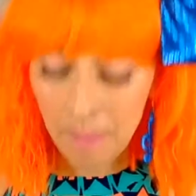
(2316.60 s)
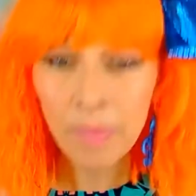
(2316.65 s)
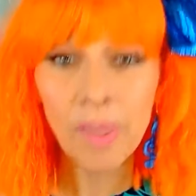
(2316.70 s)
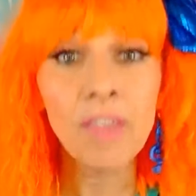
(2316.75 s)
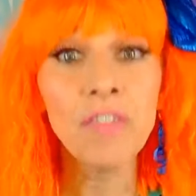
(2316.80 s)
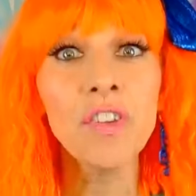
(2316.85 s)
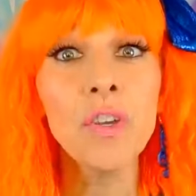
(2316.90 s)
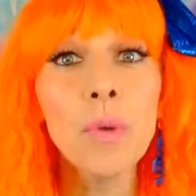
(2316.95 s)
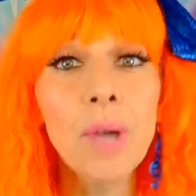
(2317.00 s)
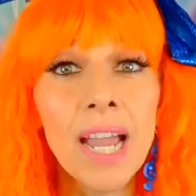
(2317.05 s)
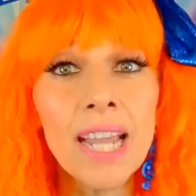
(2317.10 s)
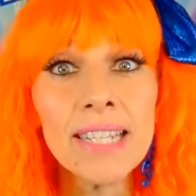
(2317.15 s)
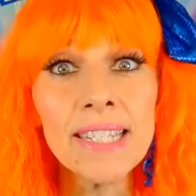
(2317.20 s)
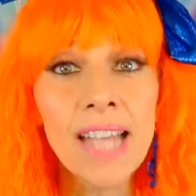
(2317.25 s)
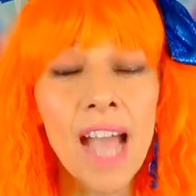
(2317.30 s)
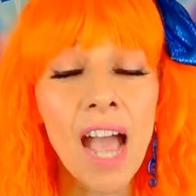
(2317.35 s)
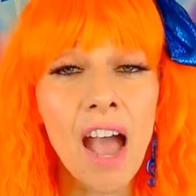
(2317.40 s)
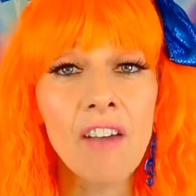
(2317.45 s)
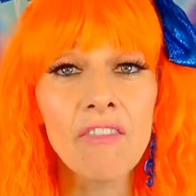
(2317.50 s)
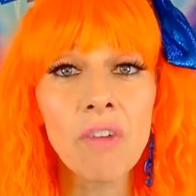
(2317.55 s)
If you guys
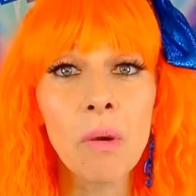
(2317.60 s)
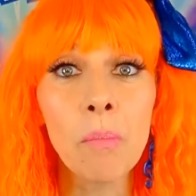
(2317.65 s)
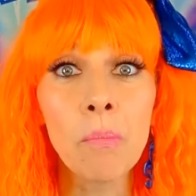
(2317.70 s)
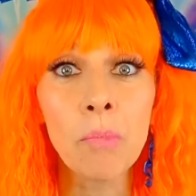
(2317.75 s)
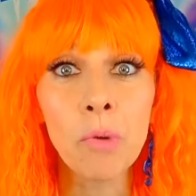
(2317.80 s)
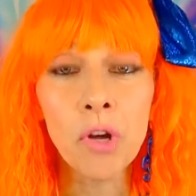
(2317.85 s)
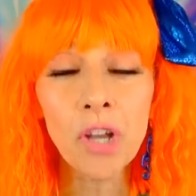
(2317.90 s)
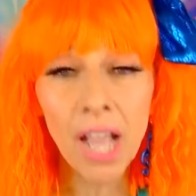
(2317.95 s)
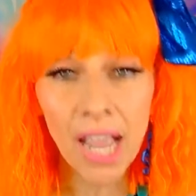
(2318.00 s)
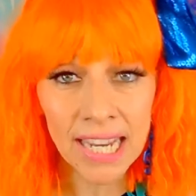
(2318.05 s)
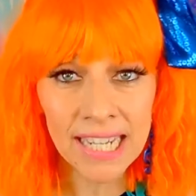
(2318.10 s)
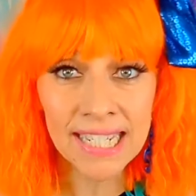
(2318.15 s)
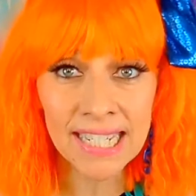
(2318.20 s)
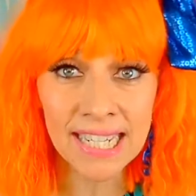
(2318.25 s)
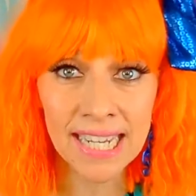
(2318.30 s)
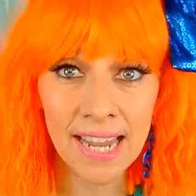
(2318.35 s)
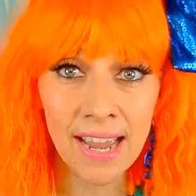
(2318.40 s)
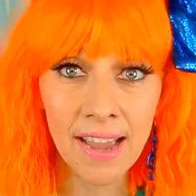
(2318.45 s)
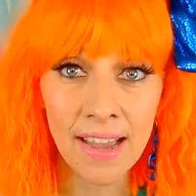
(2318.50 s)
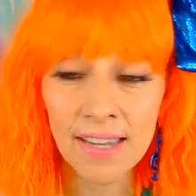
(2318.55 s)
have book
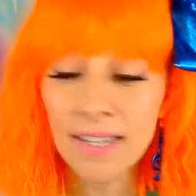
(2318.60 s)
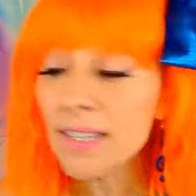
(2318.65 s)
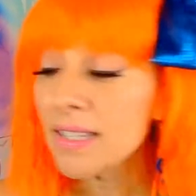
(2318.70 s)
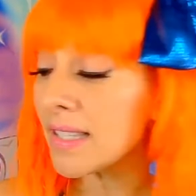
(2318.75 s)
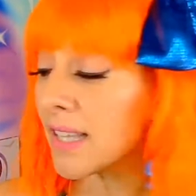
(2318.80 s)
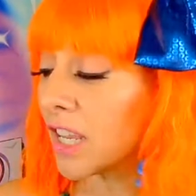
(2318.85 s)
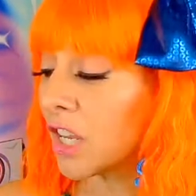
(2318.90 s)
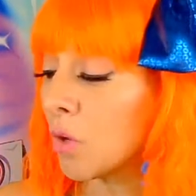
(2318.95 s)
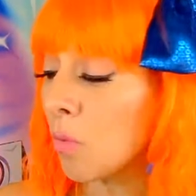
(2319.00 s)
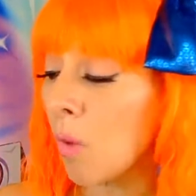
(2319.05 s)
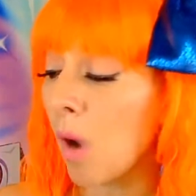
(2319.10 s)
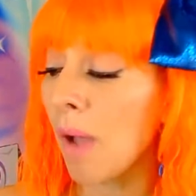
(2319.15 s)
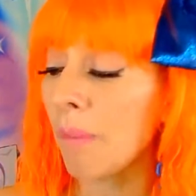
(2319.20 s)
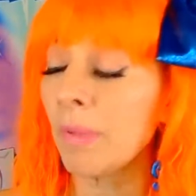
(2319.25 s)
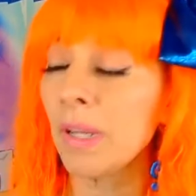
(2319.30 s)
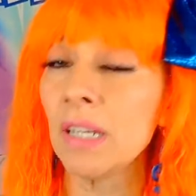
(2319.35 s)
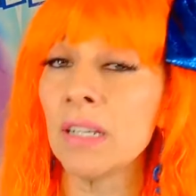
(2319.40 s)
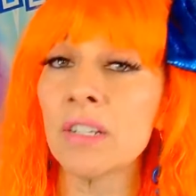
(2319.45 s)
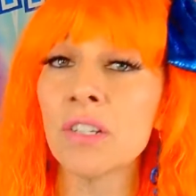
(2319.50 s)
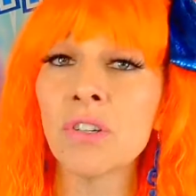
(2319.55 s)
ideas that you want
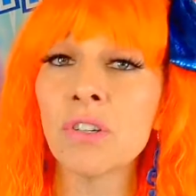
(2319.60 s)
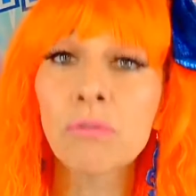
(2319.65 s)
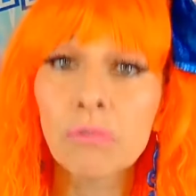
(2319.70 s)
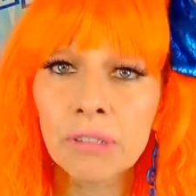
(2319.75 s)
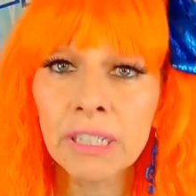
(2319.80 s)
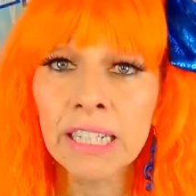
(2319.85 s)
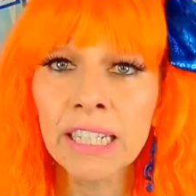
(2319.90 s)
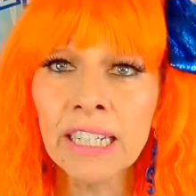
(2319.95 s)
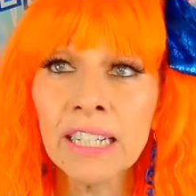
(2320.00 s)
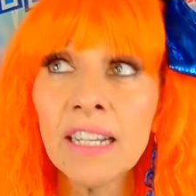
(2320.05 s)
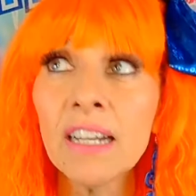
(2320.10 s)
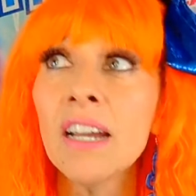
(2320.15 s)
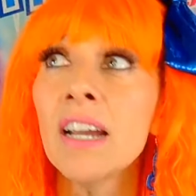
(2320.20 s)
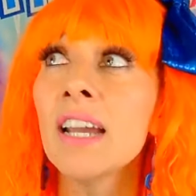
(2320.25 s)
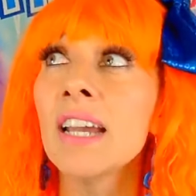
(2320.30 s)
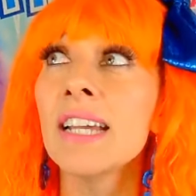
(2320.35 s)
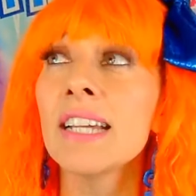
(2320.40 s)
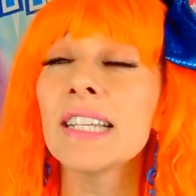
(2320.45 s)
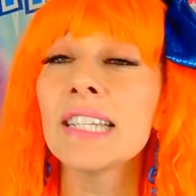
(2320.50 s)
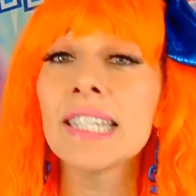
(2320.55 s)
me to read,
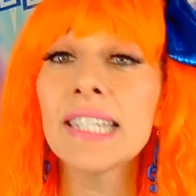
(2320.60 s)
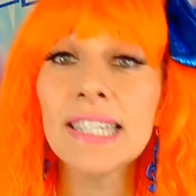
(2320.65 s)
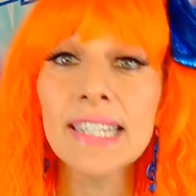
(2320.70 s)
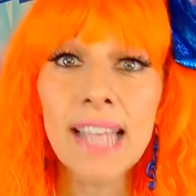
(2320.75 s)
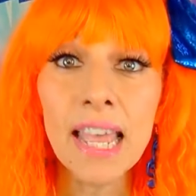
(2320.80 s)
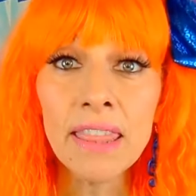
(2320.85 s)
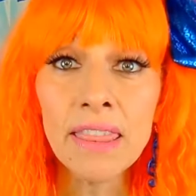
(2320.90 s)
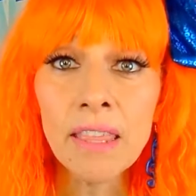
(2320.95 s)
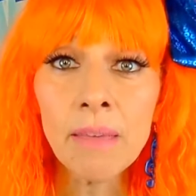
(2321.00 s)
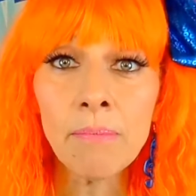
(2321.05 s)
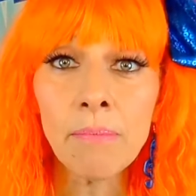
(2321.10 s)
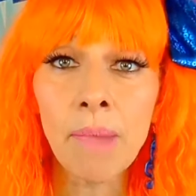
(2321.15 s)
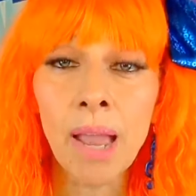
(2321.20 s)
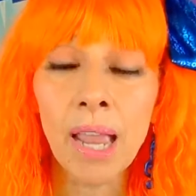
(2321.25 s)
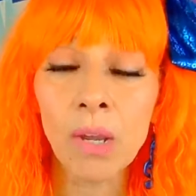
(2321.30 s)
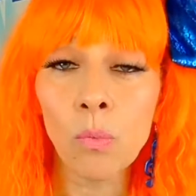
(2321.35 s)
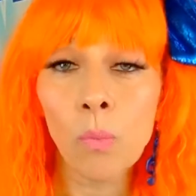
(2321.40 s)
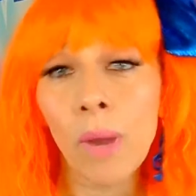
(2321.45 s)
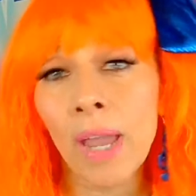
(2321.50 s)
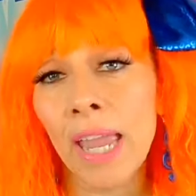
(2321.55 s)
send them
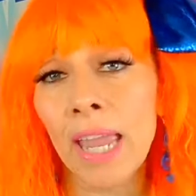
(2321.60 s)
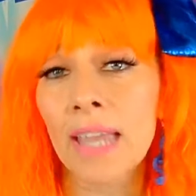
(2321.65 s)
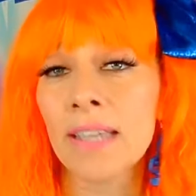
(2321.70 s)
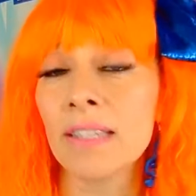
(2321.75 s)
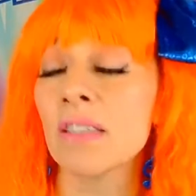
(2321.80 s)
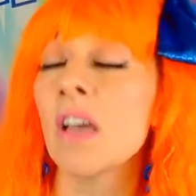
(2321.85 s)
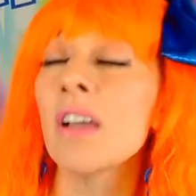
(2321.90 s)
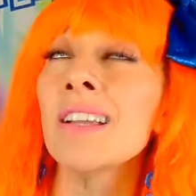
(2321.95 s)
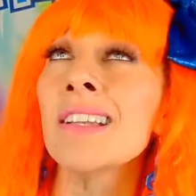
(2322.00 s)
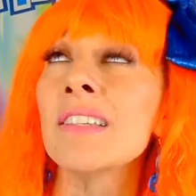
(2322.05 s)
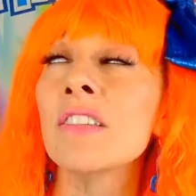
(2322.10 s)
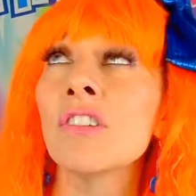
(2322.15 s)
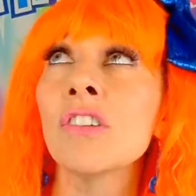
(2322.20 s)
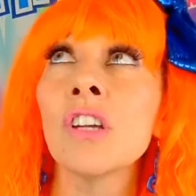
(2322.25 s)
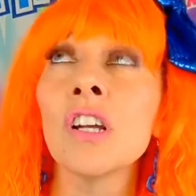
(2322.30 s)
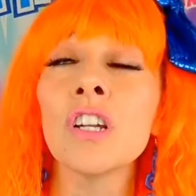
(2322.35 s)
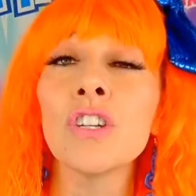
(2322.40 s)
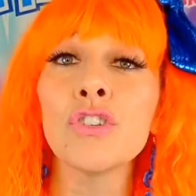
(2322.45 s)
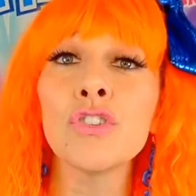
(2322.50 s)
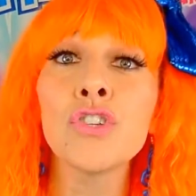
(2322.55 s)
my way. As long as they're
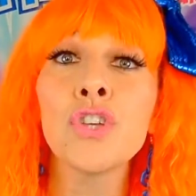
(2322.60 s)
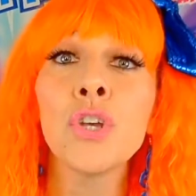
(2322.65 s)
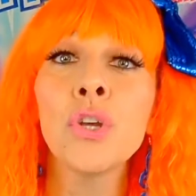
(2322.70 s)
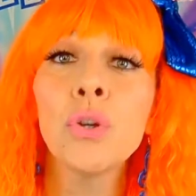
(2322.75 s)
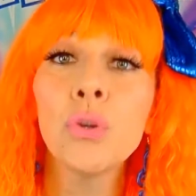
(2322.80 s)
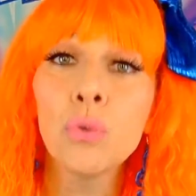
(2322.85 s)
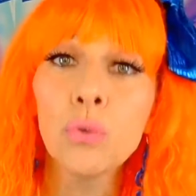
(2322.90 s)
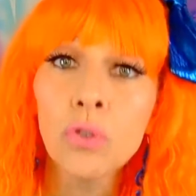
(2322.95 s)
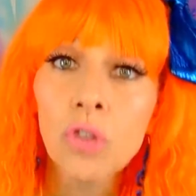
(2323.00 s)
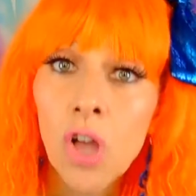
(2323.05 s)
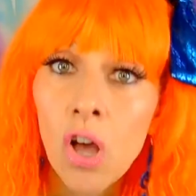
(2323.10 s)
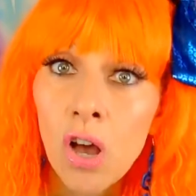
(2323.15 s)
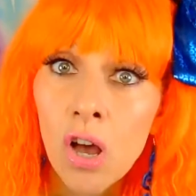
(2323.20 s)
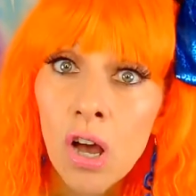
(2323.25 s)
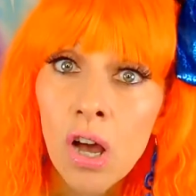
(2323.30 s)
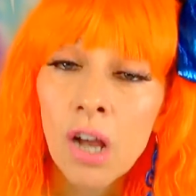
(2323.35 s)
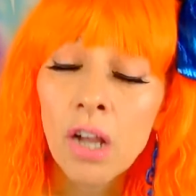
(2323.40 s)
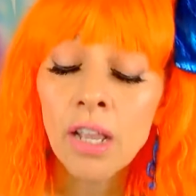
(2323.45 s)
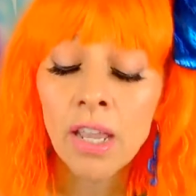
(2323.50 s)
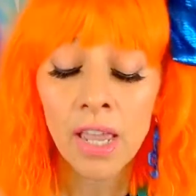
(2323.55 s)
not too
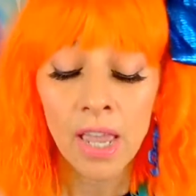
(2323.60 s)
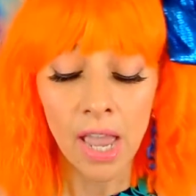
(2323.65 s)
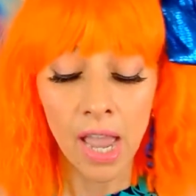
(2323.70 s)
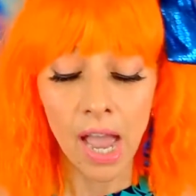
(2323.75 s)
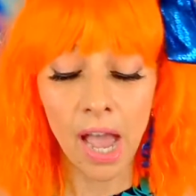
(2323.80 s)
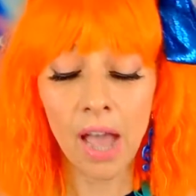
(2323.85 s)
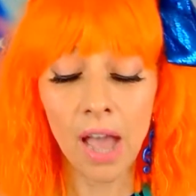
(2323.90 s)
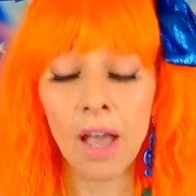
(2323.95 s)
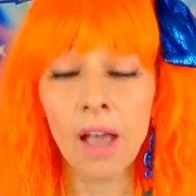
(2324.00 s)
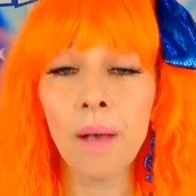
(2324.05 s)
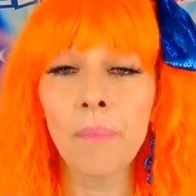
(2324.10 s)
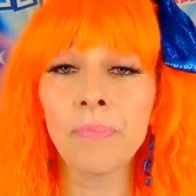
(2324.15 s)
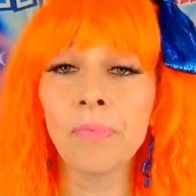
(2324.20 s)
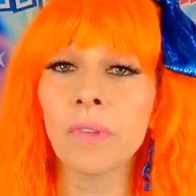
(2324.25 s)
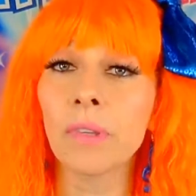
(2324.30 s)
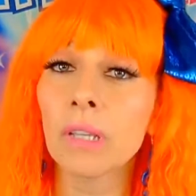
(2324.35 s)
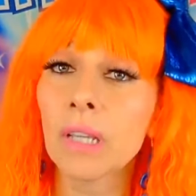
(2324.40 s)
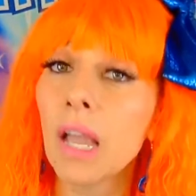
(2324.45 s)
long.